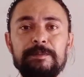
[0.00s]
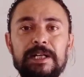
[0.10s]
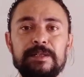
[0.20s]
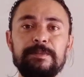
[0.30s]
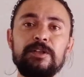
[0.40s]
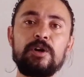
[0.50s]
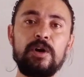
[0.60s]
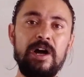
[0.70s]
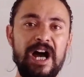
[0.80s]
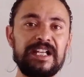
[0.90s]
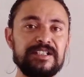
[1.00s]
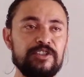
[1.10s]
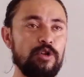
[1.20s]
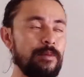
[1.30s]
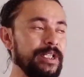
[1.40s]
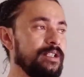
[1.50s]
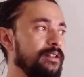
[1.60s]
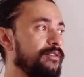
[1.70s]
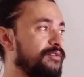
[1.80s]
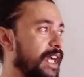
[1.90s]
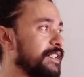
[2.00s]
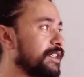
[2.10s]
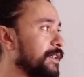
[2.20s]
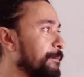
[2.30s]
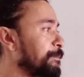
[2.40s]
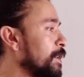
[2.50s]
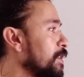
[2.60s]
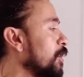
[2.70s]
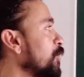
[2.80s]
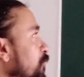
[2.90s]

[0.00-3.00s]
multiple or highest common factor. Now the